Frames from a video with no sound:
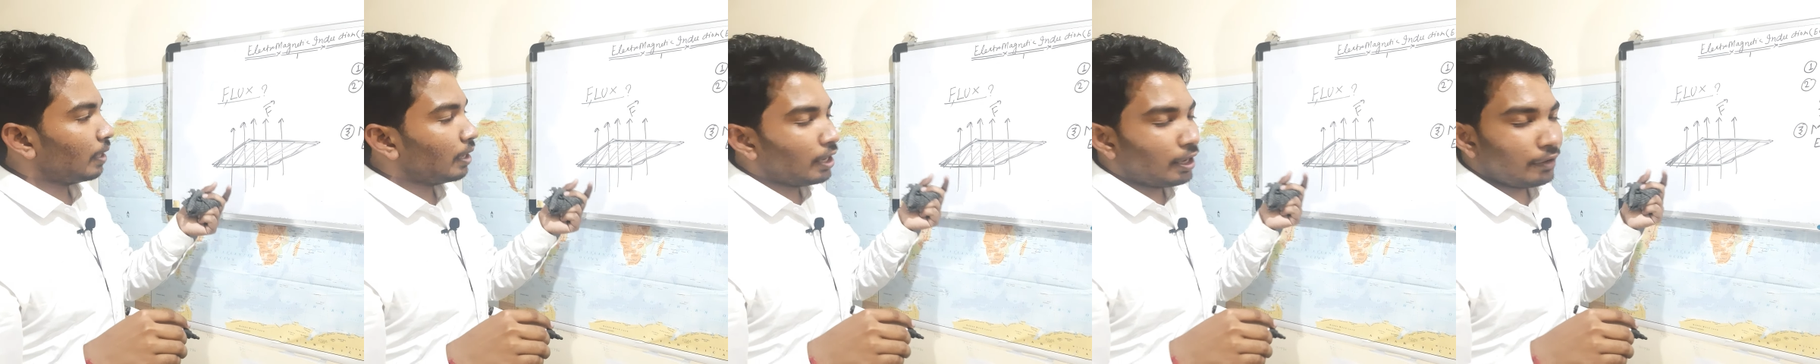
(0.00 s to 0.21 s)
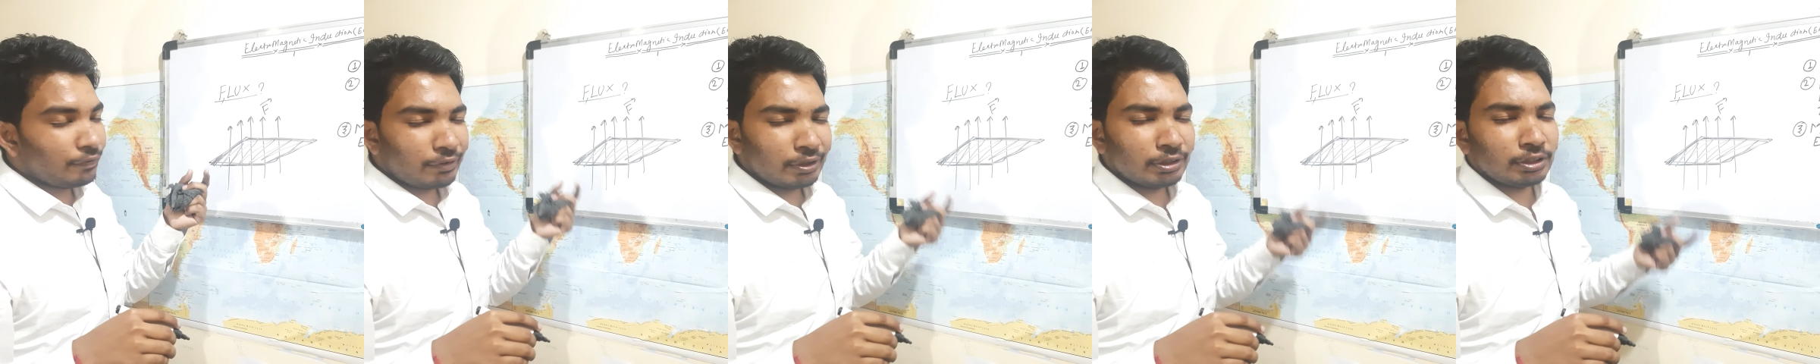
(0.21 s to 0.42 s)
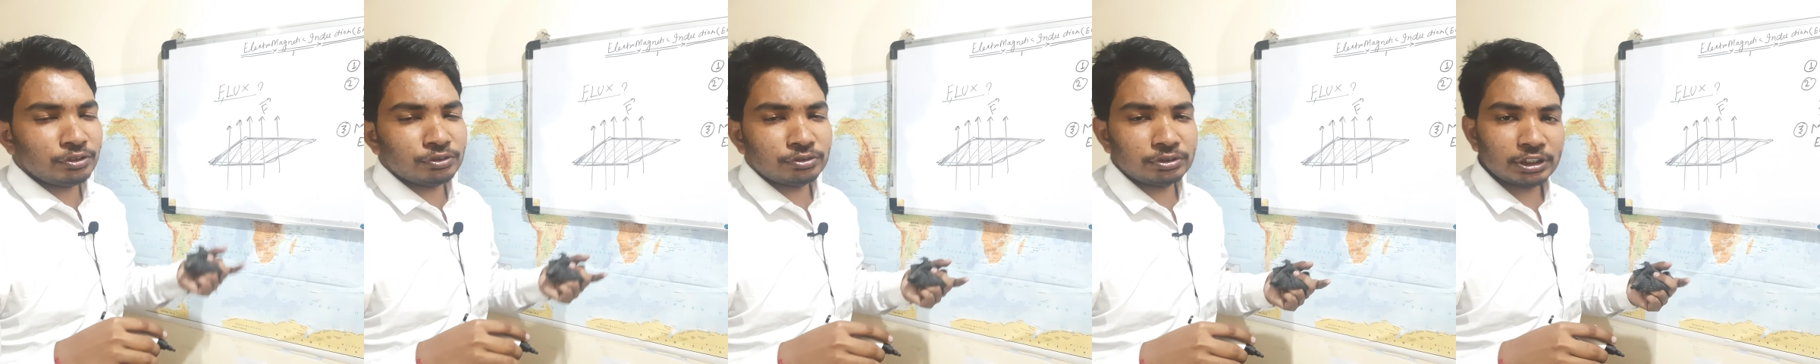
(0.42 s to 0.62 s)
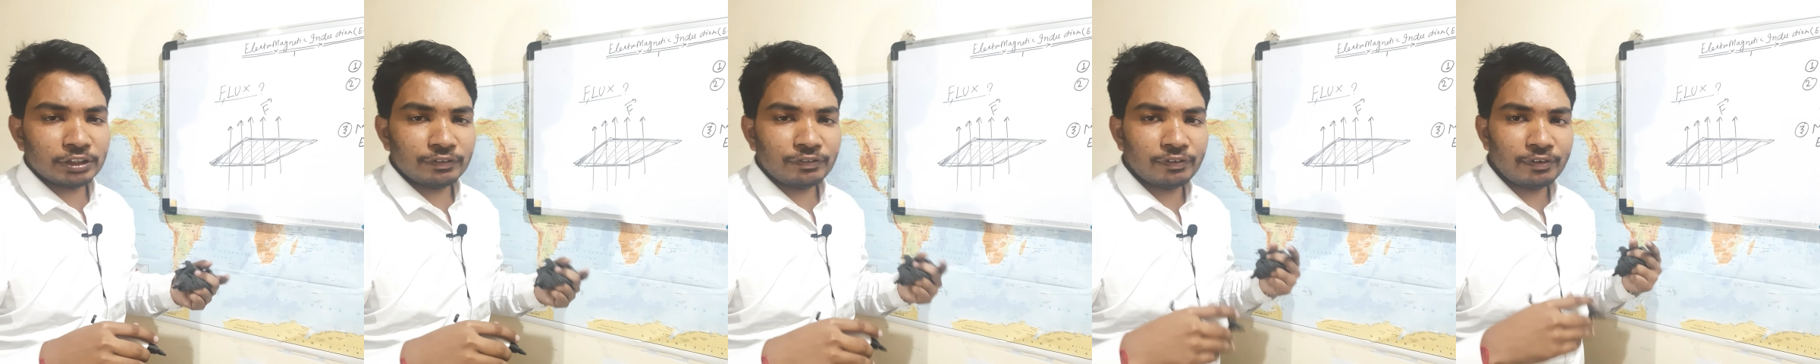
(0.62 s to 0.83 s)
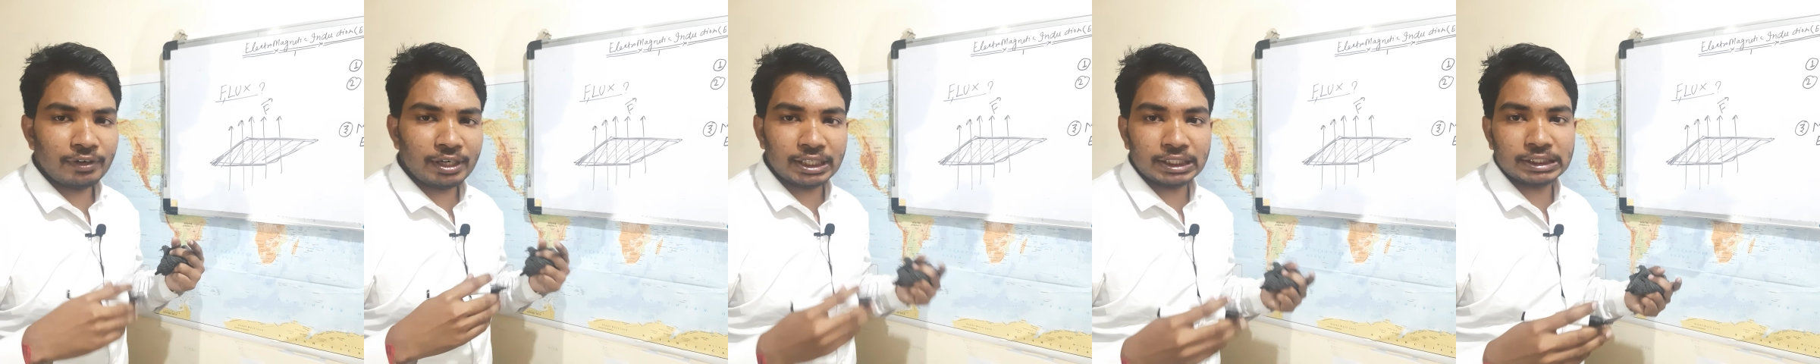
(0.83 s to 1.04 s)
And when you say
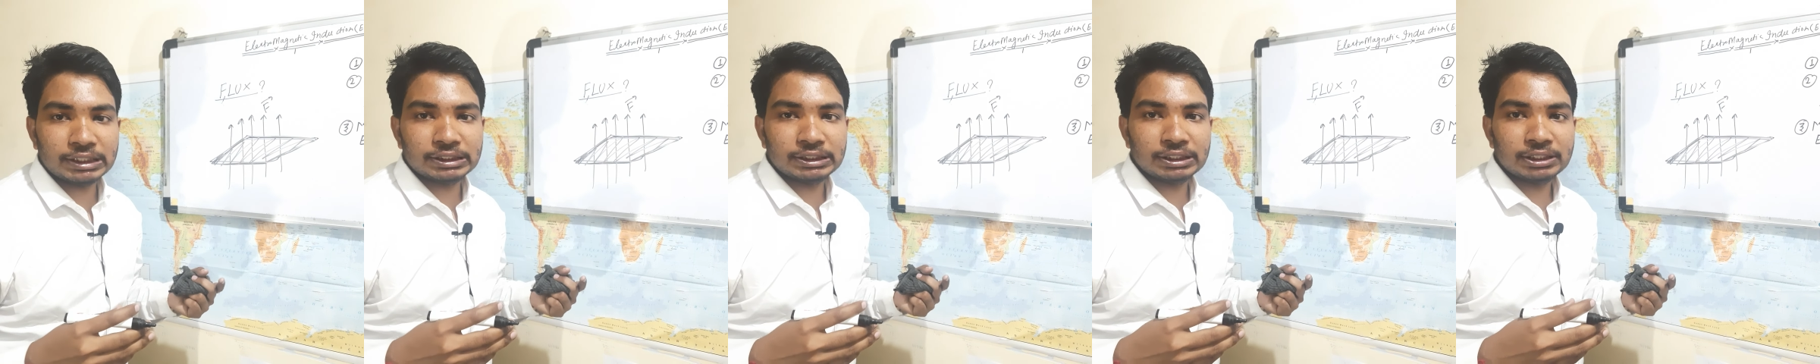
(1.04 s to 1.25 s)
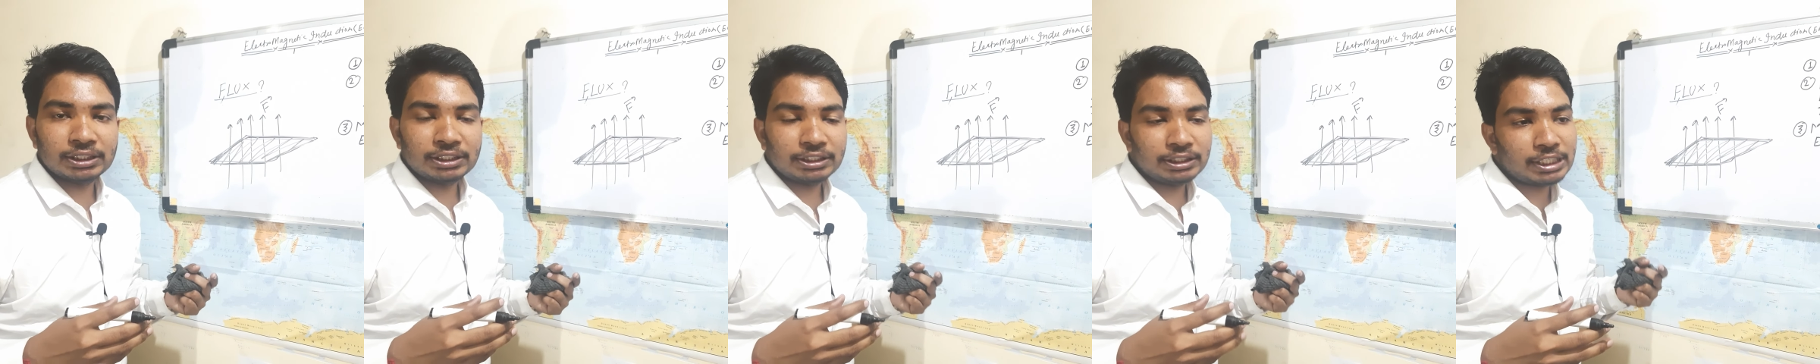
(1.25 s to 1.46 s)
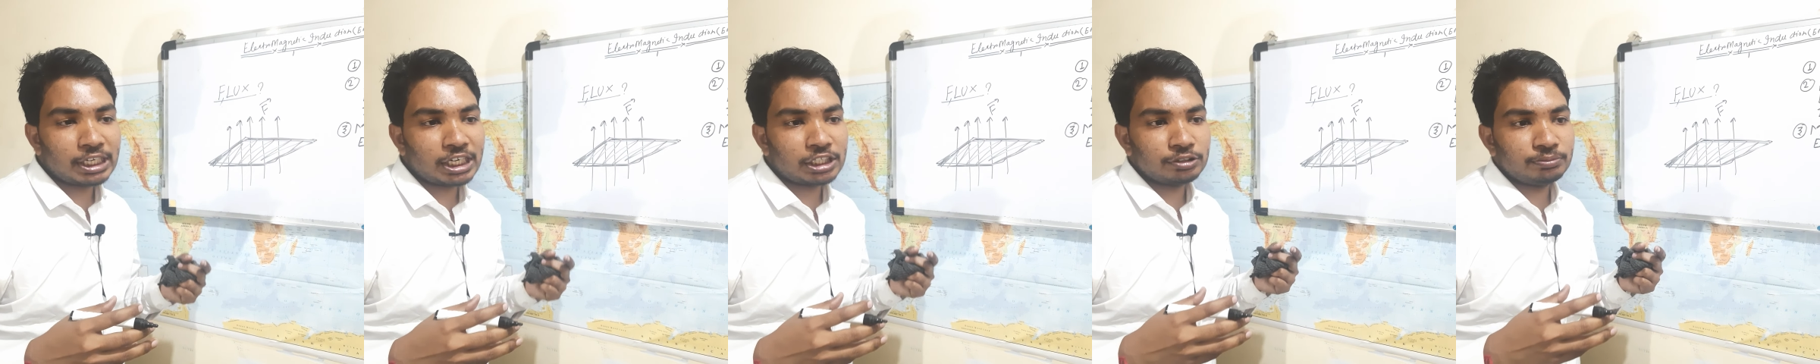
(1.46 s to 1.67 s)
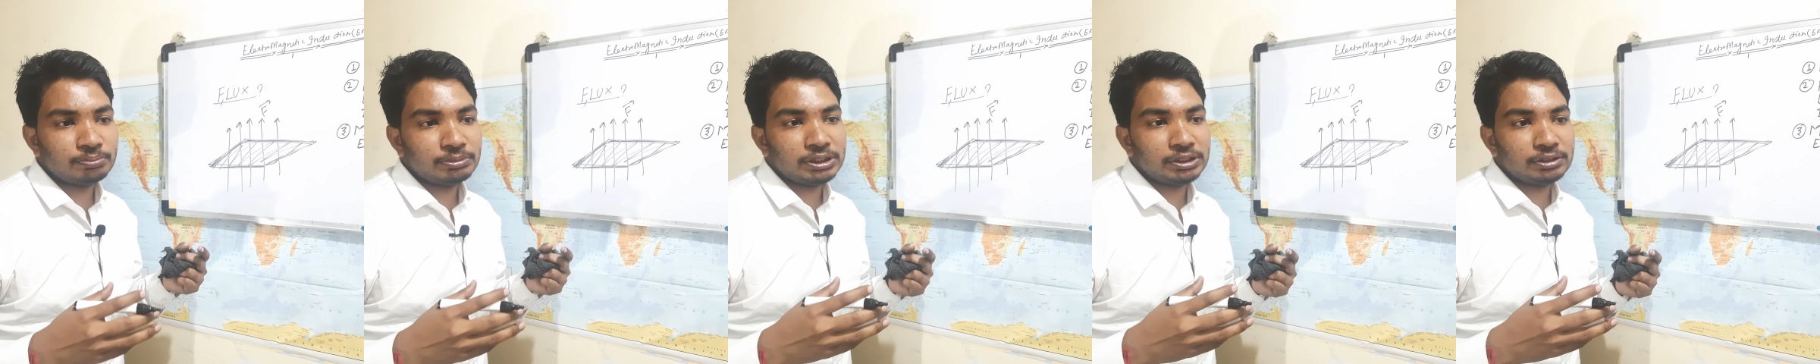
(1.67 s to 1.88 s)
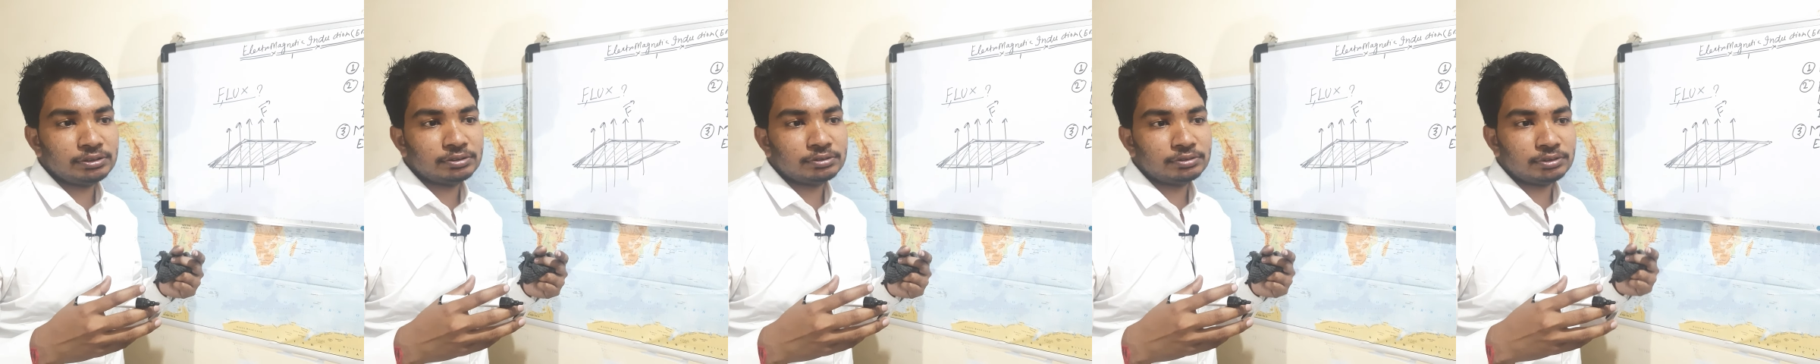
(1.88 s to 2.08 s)
flux, that
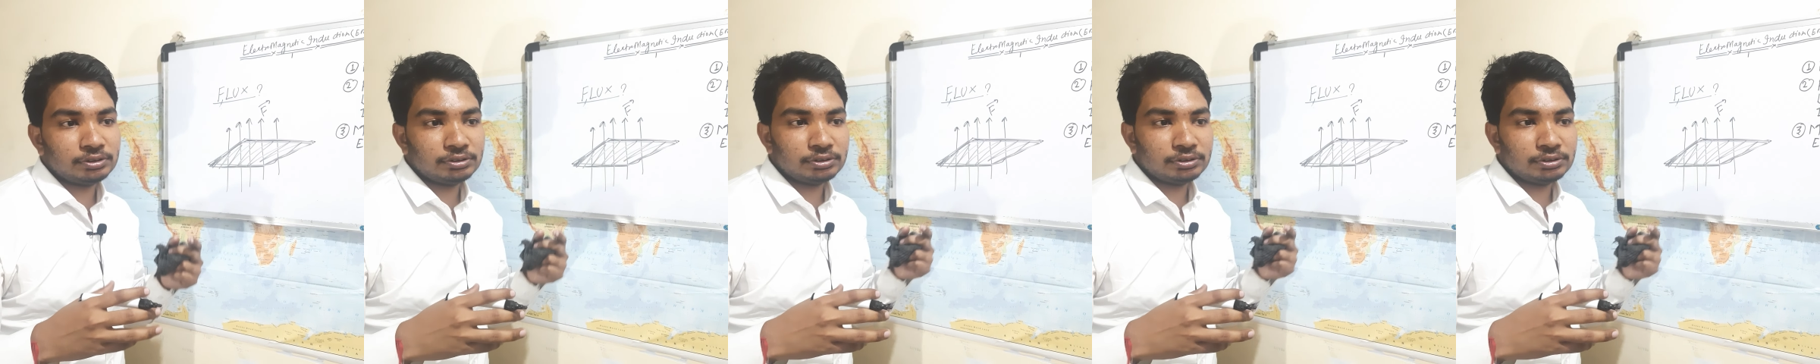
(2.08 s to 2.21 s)
means